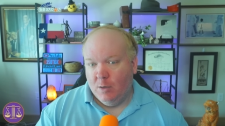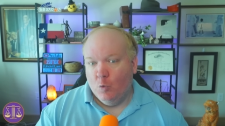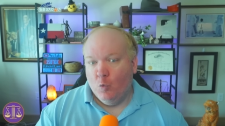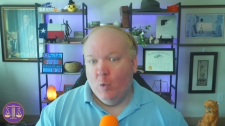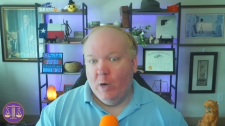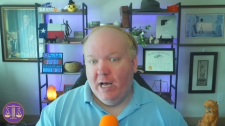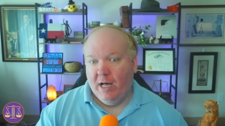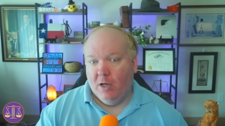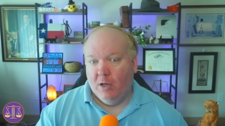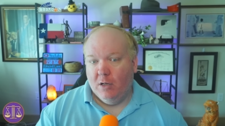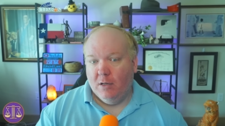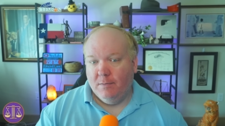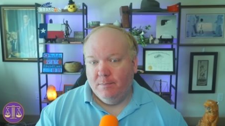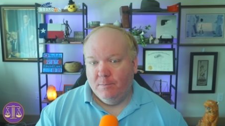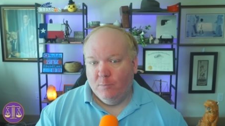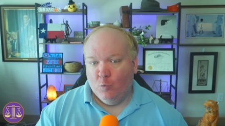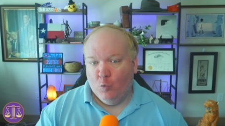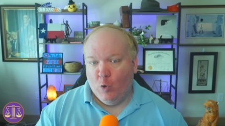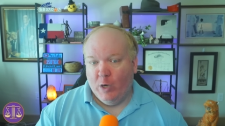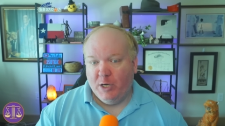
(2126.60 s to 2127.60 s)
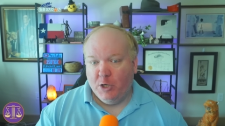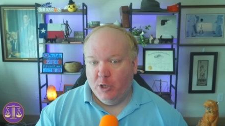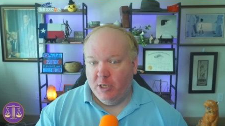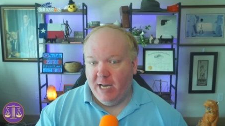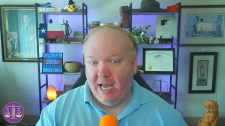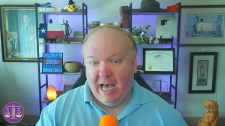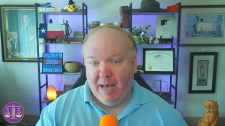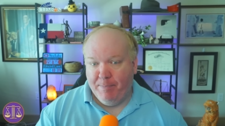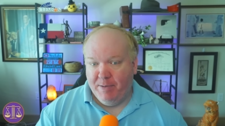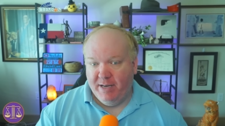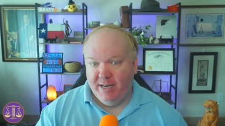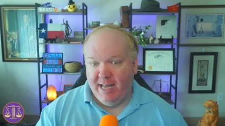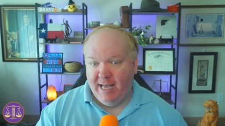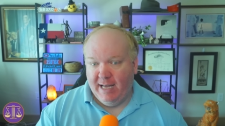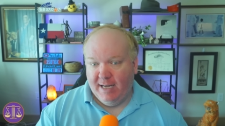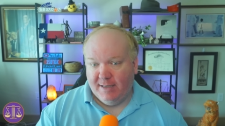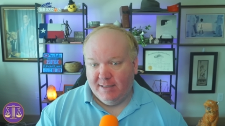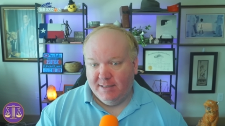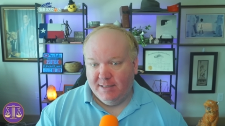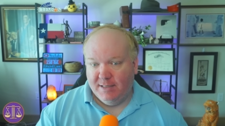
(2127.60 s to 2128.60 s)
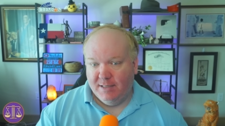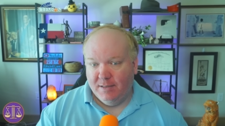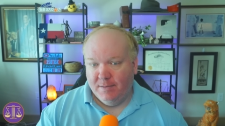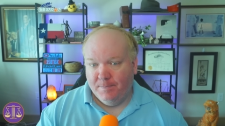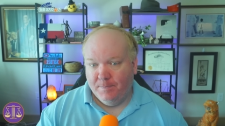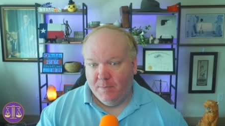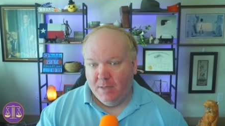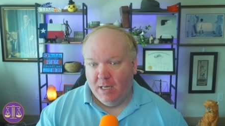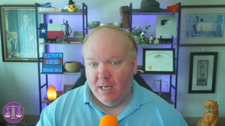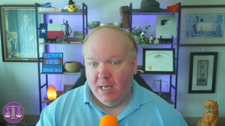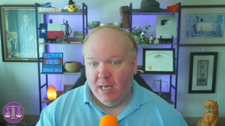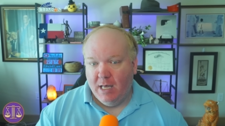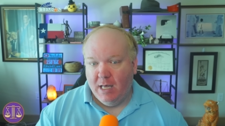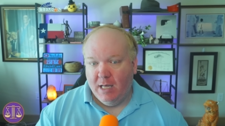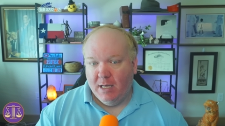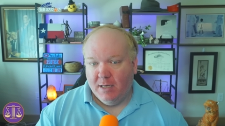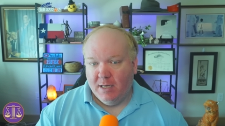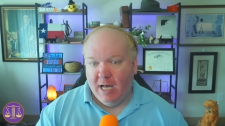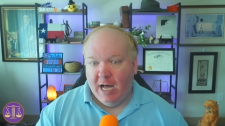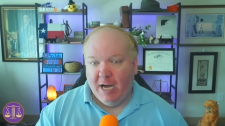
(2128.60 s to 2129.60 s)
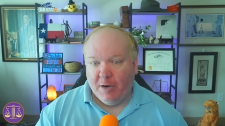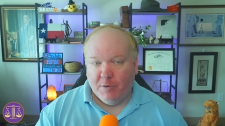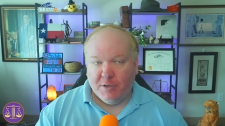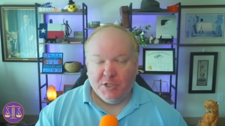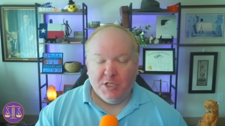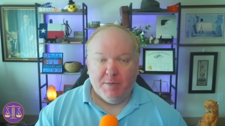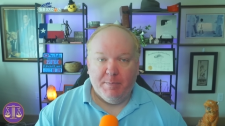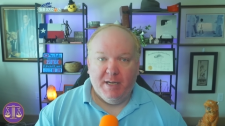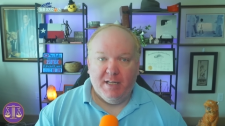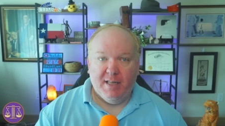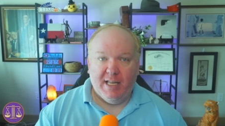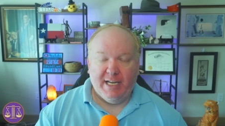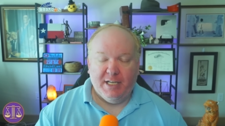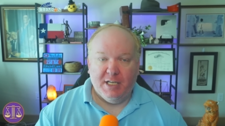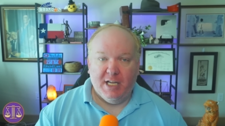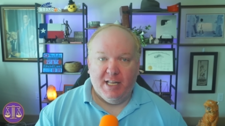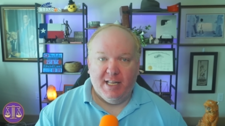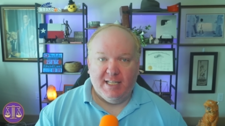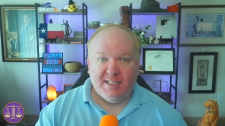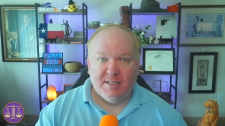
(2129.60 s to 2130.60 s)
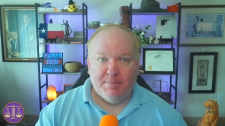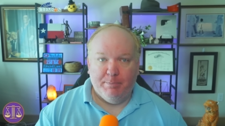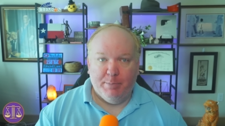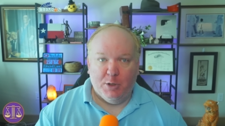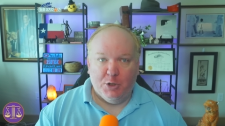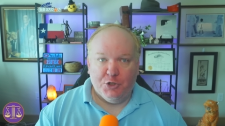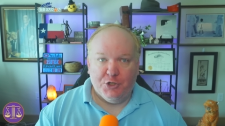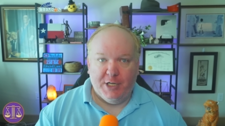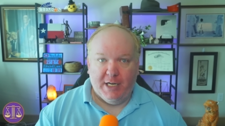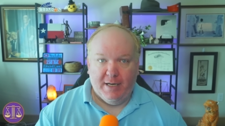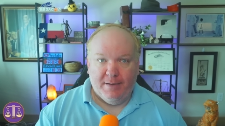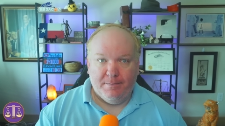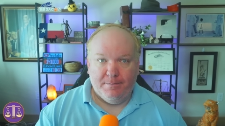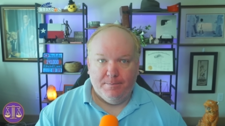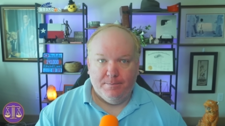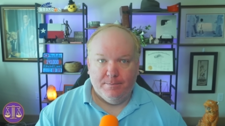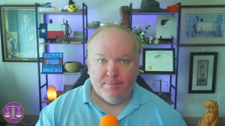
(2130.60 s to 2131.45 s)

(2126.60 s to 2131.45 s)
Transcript: Well, what could happen next? Congress could be like, no, that's some bullshit.